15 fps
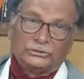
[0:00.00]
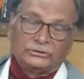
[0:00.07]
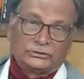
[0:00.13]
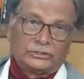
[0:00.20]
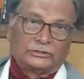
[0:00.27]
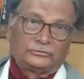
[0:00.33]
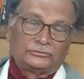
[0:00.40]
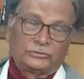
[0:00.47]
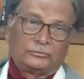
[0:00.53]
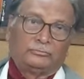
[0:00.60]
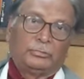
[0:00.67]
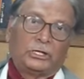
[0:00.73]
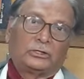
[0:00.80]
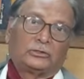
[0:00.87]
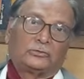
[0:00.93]
That is the
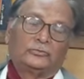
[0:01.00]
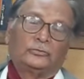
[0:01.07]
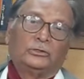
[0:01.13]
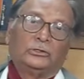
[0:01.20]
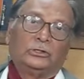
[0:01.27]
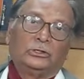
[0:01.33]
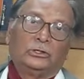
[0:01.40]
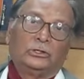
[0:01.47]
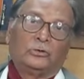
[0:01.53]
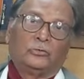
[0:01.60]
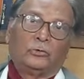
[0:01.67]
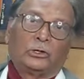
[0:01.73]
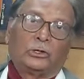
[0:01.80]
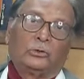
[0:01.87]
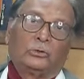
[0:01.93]
part of
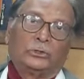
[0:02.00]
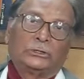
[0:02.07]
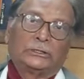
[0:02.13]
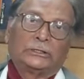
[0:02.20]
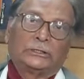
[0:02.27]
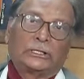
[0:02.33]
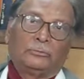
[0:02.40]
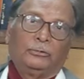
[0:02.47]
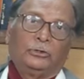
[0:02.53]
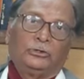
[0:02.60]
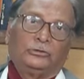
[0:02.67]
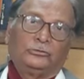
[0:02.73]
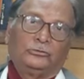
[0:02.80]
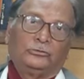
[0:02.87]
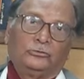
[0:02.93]
101
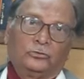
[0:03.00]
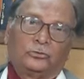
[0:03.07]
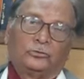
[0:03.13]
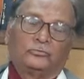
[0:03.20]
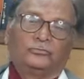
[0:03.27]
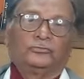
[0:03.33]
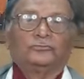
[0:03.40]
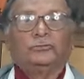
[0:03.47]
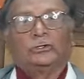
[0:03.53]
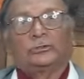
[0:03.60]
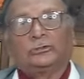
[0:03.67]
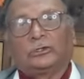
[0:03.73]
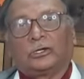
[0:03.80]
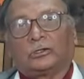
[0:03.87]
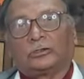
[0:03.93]
communication zone of General
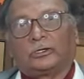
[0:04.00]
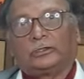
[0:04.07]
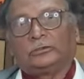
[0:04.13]
Nagra.